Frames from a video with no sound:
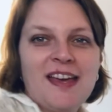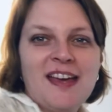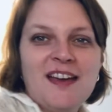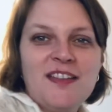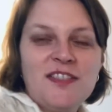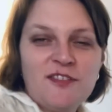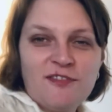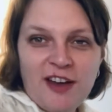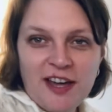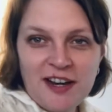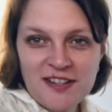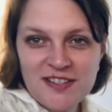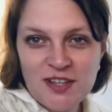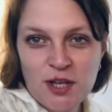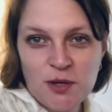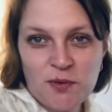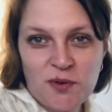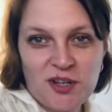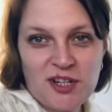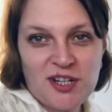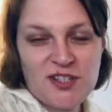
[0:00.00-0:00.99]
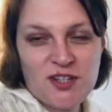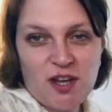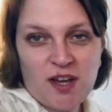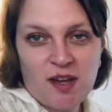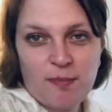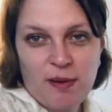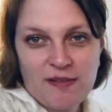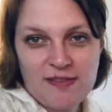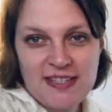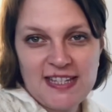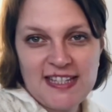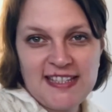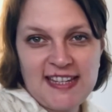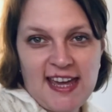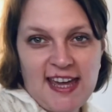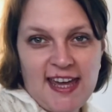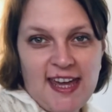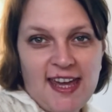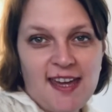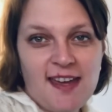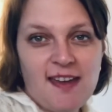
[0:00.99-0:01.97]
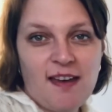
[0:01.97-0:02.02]
The final song we're going to talk about
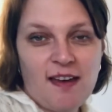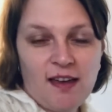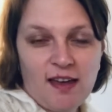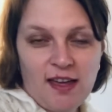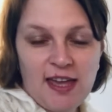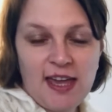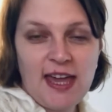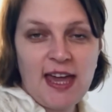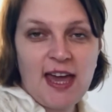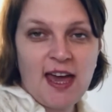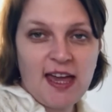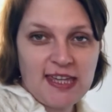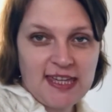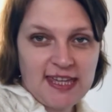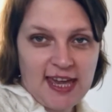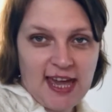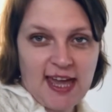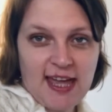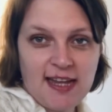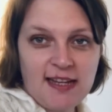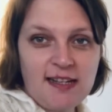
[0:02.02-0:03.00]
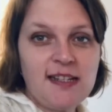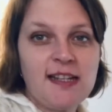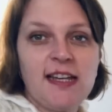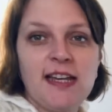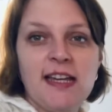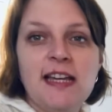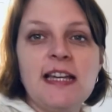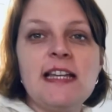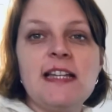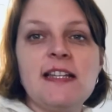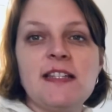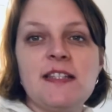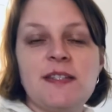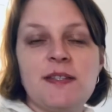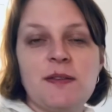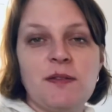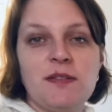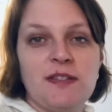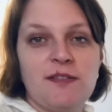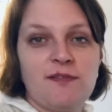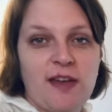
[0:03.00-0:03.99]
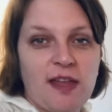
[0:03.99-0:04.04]
today, again, is
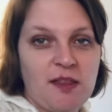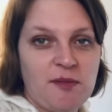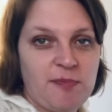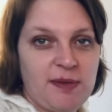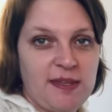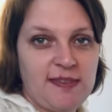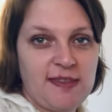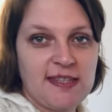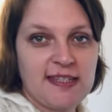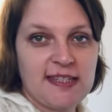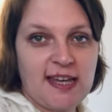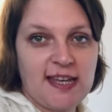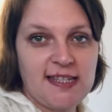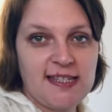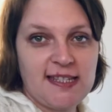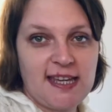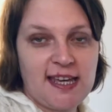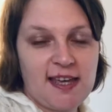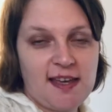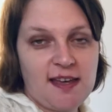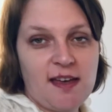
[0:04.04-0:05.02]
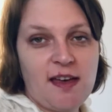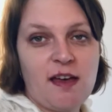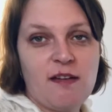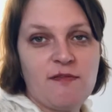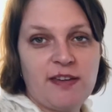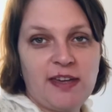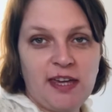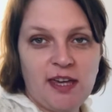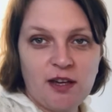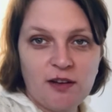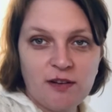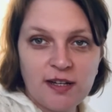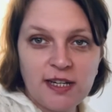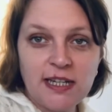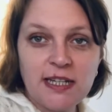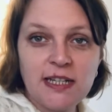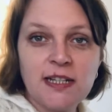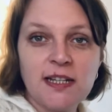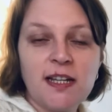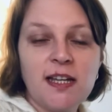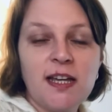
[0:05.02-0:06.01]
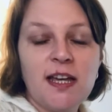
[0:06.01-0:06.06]
developing this idea of
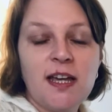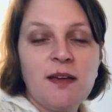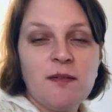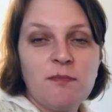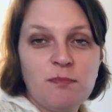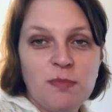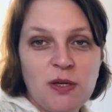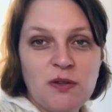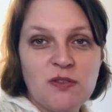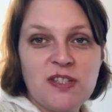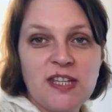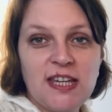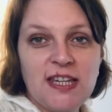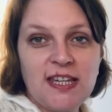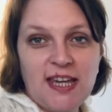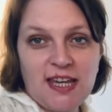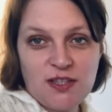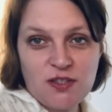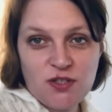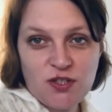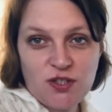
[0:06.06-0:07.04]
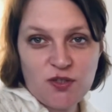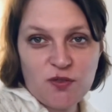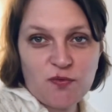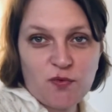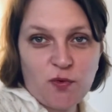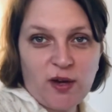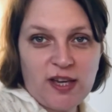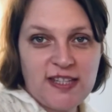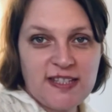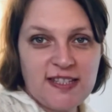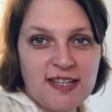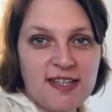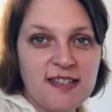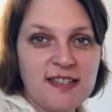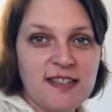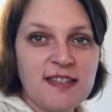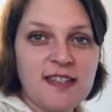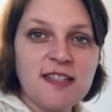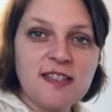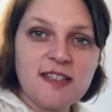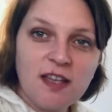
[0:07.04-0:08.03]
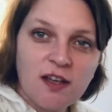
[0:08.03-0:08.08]
hearing music in two voices.
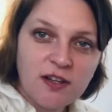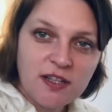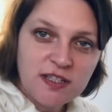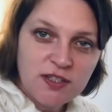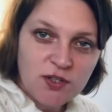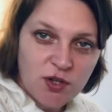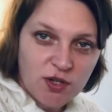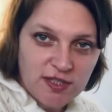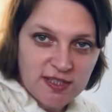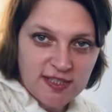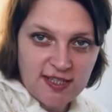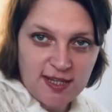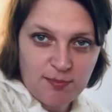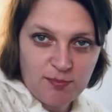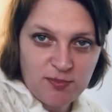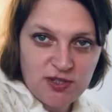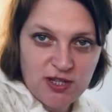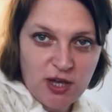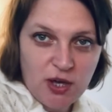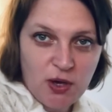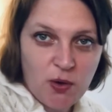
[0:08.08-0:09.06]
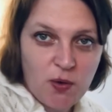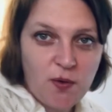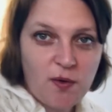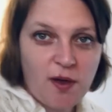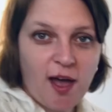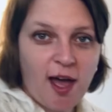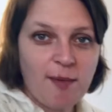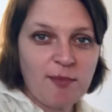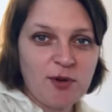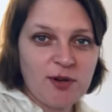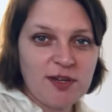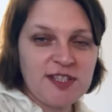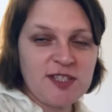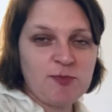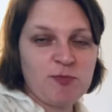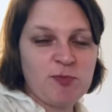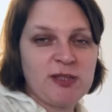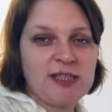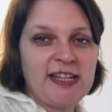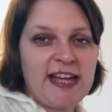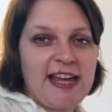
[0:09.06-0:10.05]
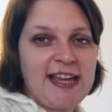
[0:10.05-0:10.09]
This song is called Tiptoe. I'm going to
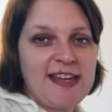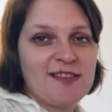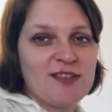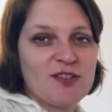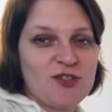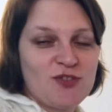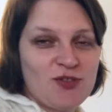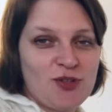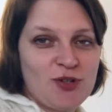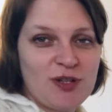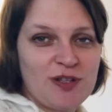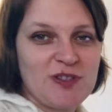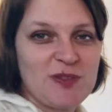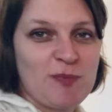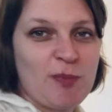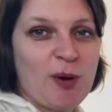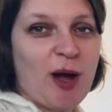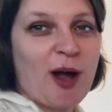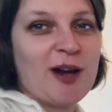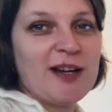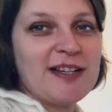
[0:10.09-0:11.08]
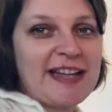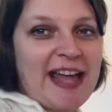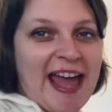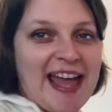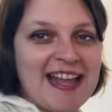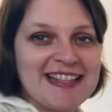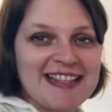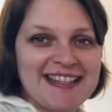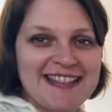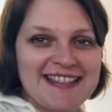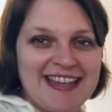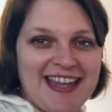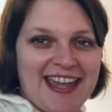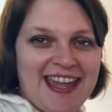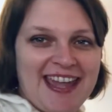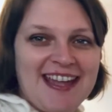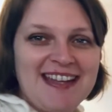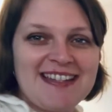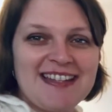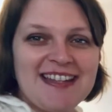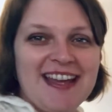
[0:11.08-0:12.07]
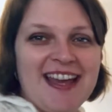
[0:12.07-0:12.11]
play the student's part and sing
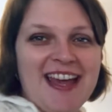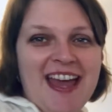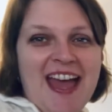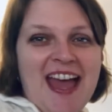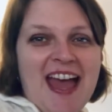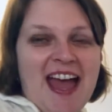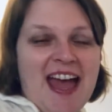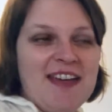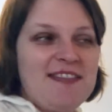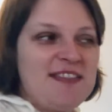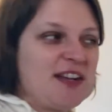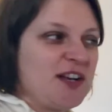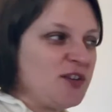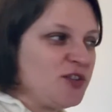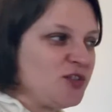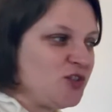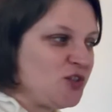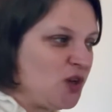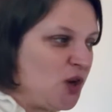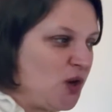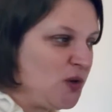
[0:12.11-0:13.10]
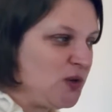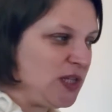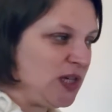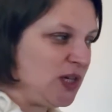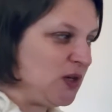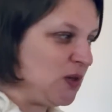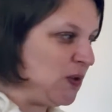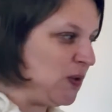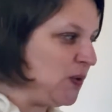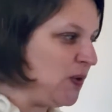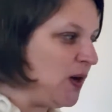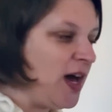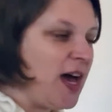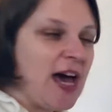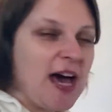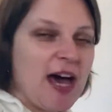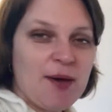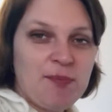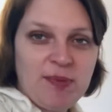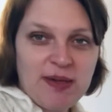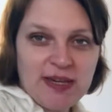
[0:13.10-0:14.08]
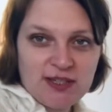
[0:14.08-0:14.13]
it, and then I'll show you
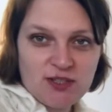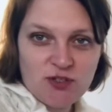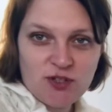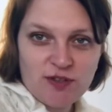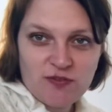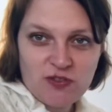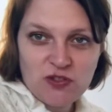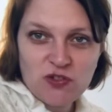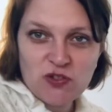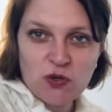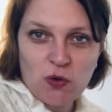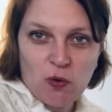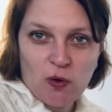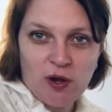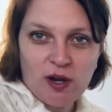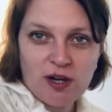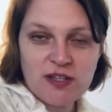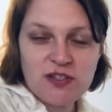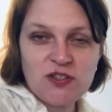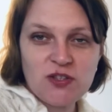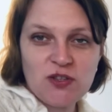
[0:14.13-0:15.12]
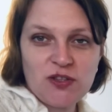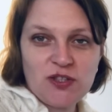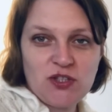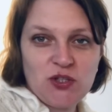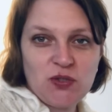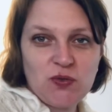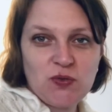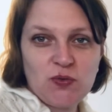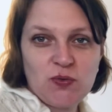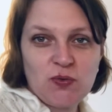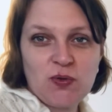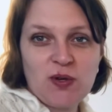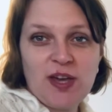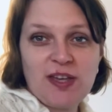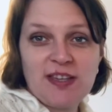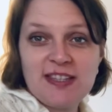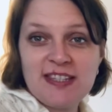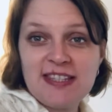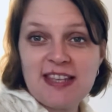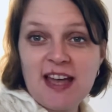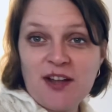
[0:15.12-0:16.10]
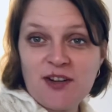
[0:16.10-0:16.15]
a picture of the score so that you
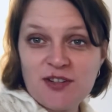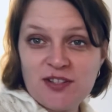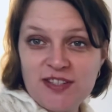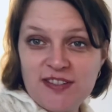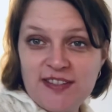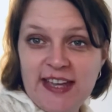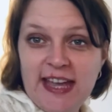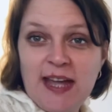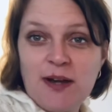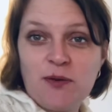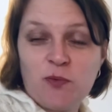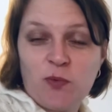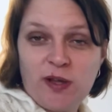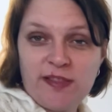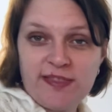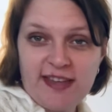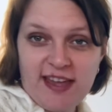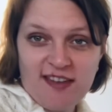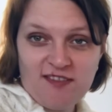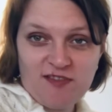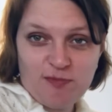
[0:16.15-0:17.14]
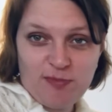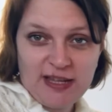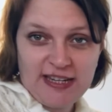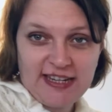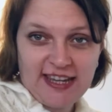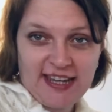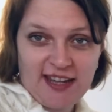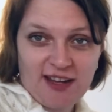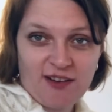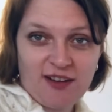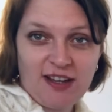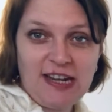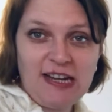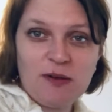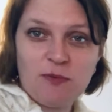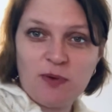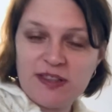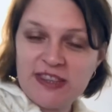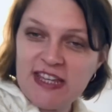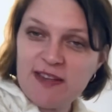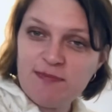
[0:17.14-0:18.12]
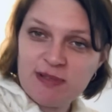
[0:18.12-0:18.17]
understand what they've been hearing
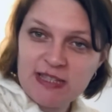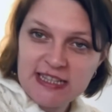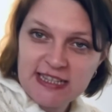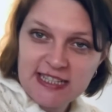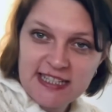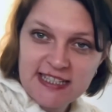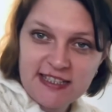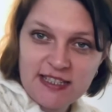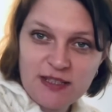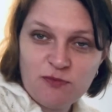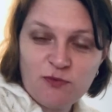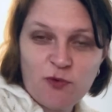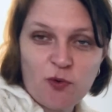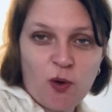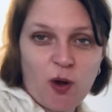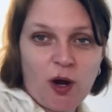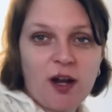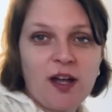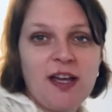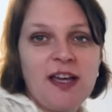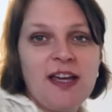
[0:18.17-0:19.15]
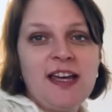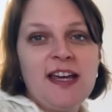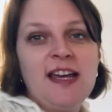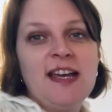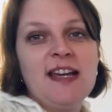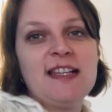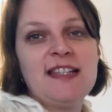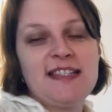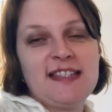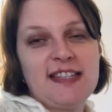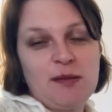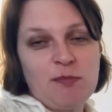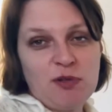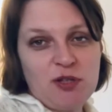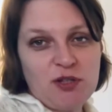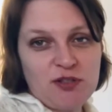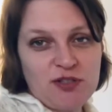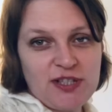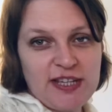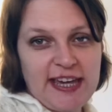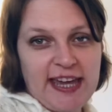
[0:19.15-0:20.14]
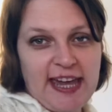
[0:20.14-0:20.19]
and what they've been listening for.
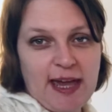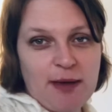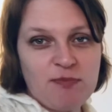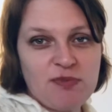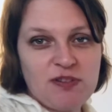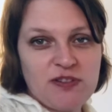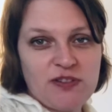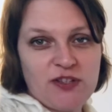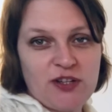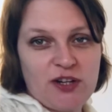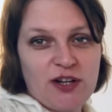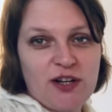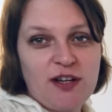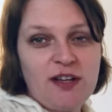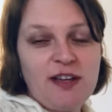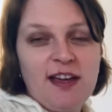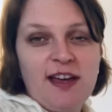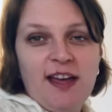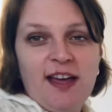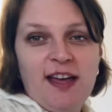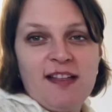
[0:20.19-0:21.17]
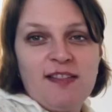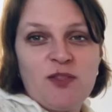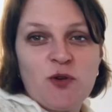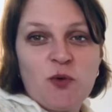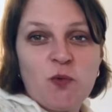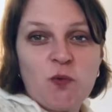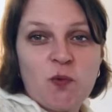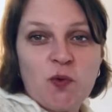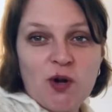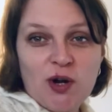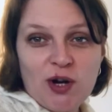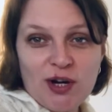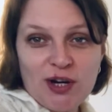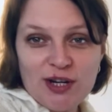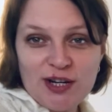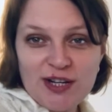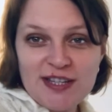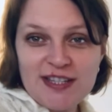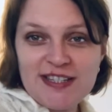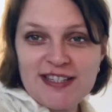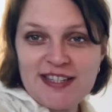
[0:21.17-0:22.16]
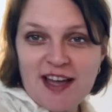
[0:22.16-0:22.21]
Similar to Hamster, the
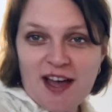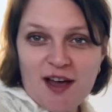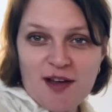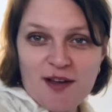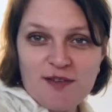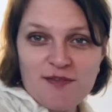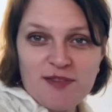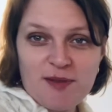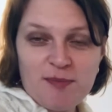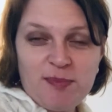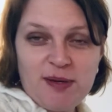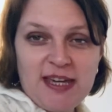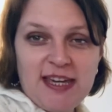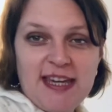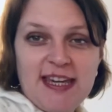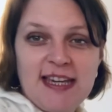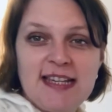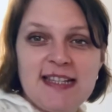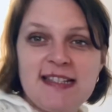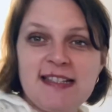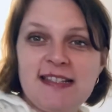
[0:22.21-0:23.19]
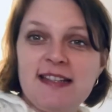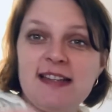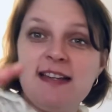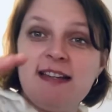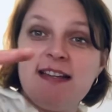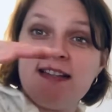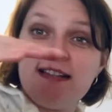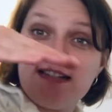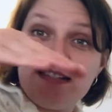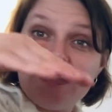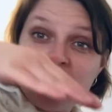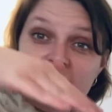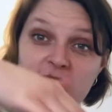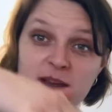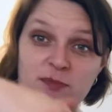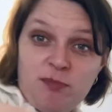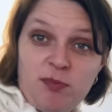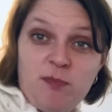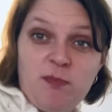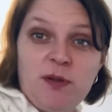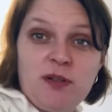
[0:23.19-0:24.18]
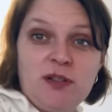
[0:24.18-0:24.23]
words of the piece
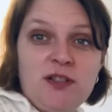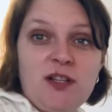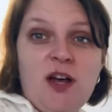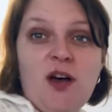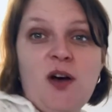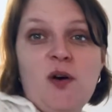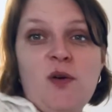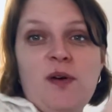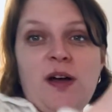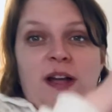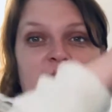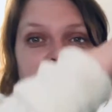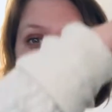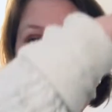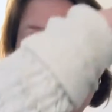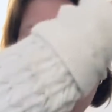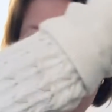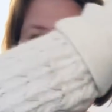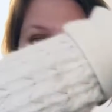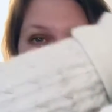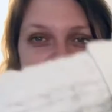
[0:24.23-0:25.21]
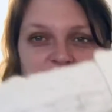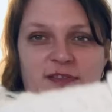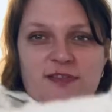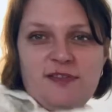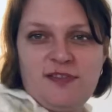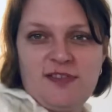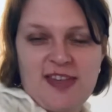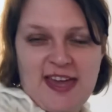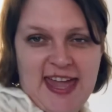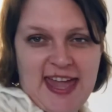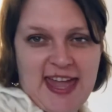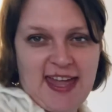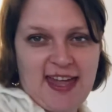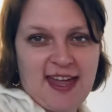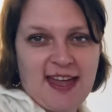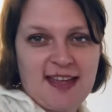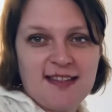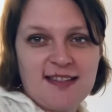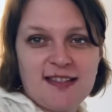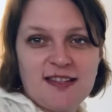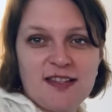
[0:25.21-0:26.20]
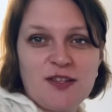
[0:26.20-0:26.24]
dip below and above the
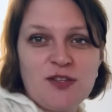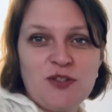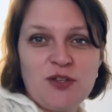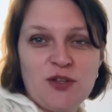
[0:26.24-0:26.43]
hands.